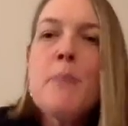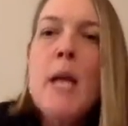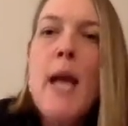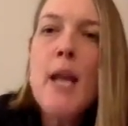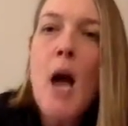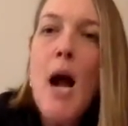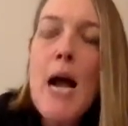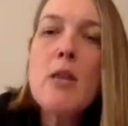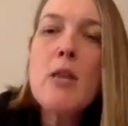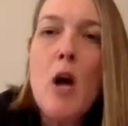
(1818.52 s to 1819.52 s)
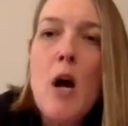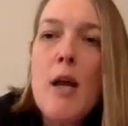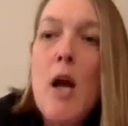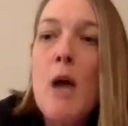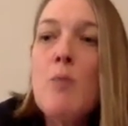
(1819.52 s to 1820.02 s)
And I thought
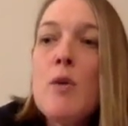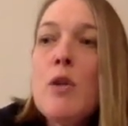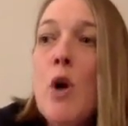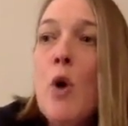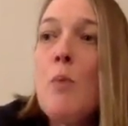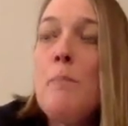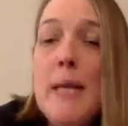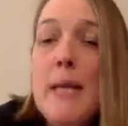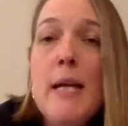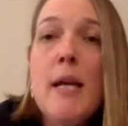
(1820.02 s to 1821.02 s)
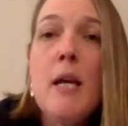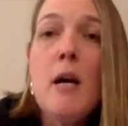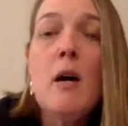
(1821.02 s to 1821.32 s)
I would go be